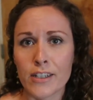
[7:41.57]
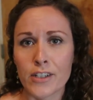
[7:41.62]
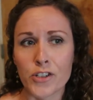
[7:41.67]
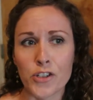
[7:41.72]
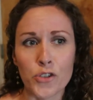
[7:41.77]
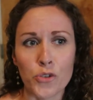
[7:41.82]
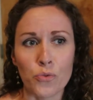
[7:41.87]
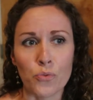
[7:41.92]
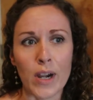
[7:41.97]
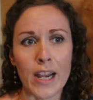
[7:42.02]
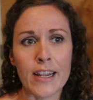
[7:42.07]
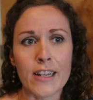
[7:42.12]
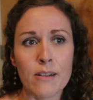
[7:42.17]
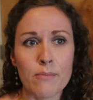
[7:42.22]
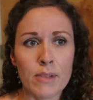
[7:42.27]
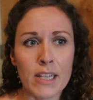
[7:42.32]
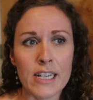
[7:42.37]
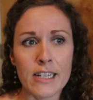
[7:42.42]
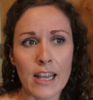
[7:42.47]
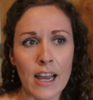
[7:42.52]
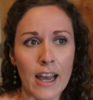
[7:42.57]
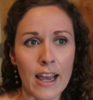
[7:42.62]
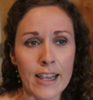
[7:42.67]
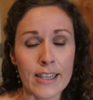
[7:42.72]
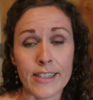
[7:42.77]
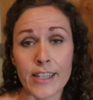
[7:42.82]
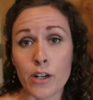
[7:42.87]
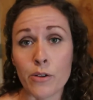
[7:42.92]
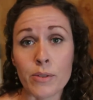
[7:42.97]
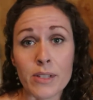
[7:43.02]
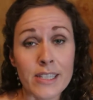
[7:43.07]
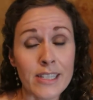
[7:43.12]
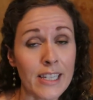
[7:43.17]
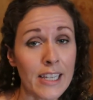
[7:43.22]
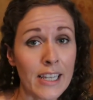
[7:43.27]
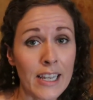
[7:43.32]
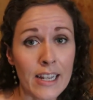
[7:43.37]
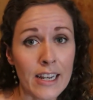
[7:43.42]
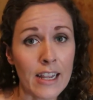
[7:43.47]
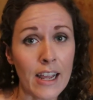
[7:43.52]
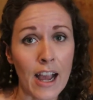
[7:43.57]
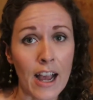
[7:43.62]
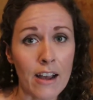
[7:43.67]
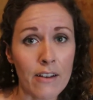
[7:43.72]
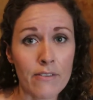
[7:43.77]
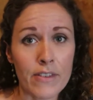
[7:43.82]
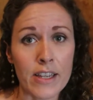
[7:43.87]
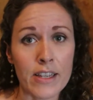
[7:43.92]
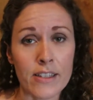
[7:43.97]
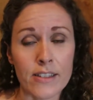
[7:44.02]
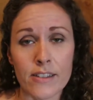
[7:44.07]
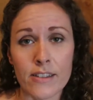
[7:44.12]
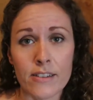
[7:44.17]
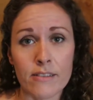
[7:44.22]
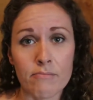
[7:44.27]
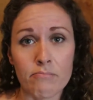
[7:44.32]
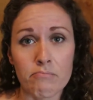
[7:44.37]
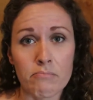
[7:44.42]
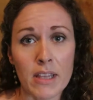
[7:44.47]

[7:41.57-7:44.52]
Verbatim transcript: just randomly dies, they don't see any obvious